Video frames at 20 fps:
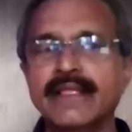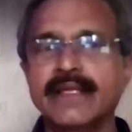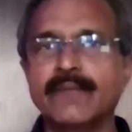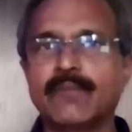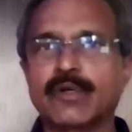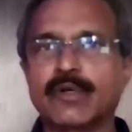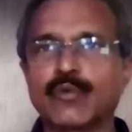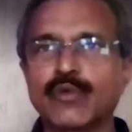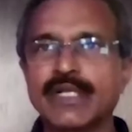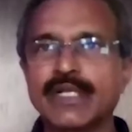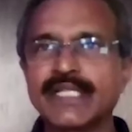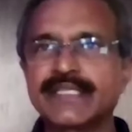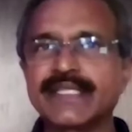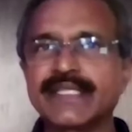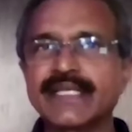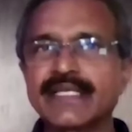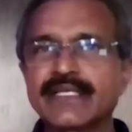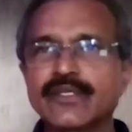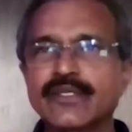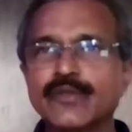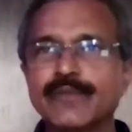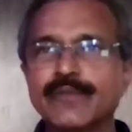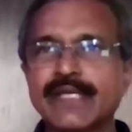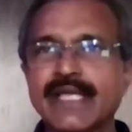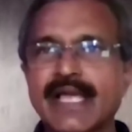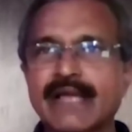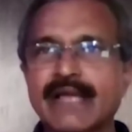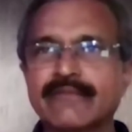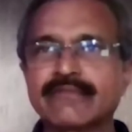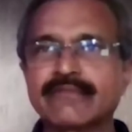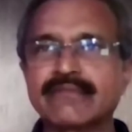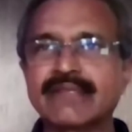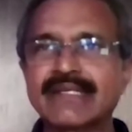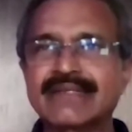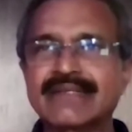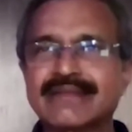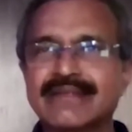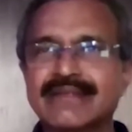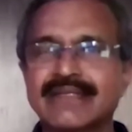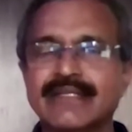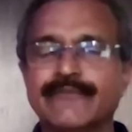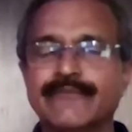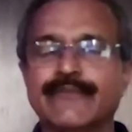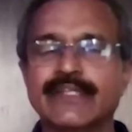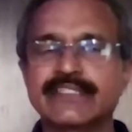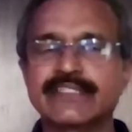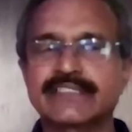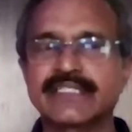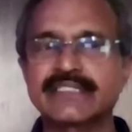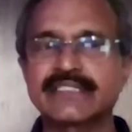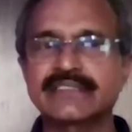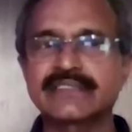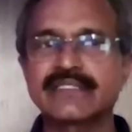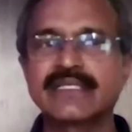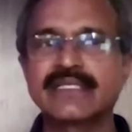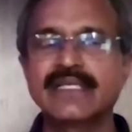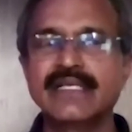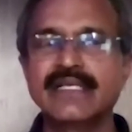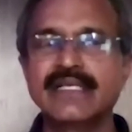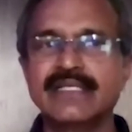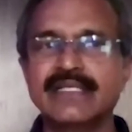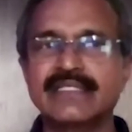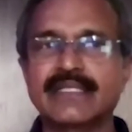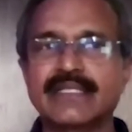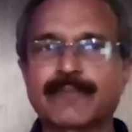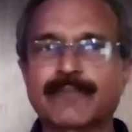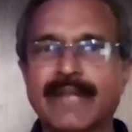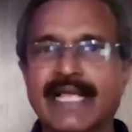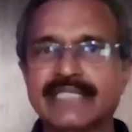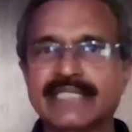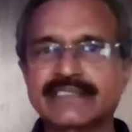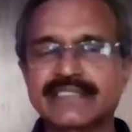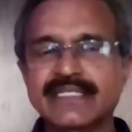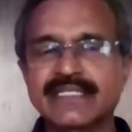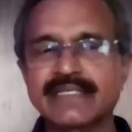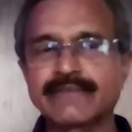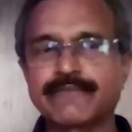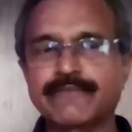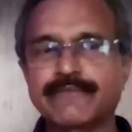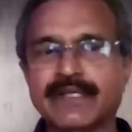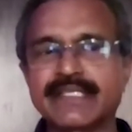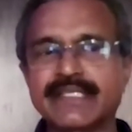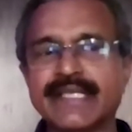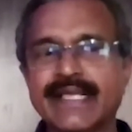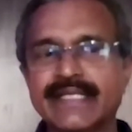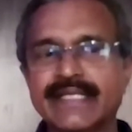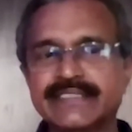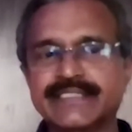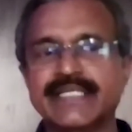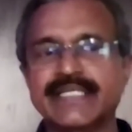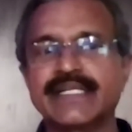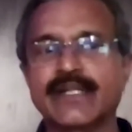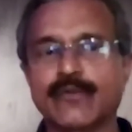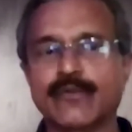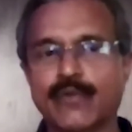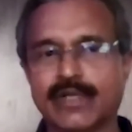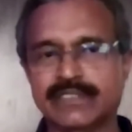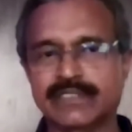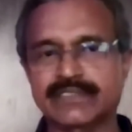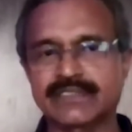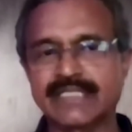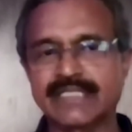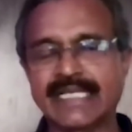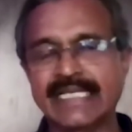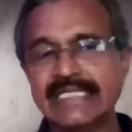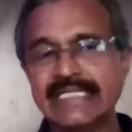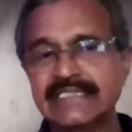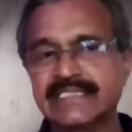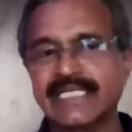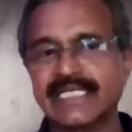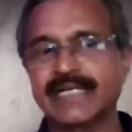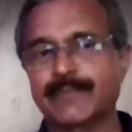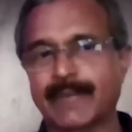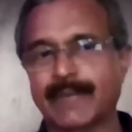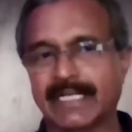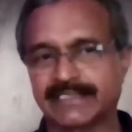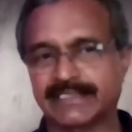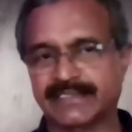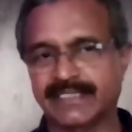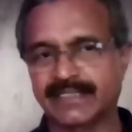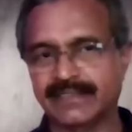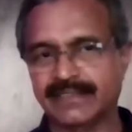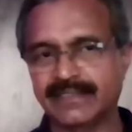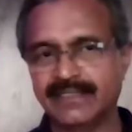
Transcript: But only thing you may have little difference is the plastering for the external walls, the inside plastering.